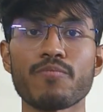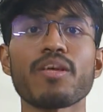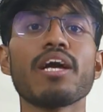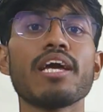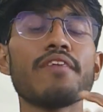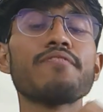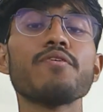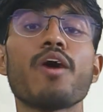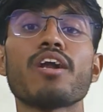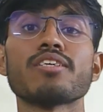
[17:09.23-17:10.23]
If you are
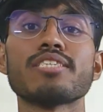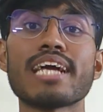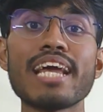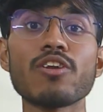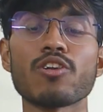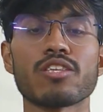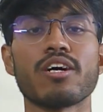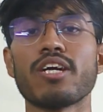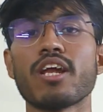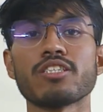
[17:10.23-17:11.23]
a second or third year
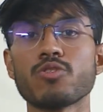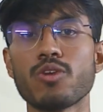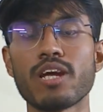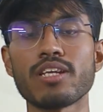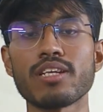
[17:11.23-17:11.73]
student,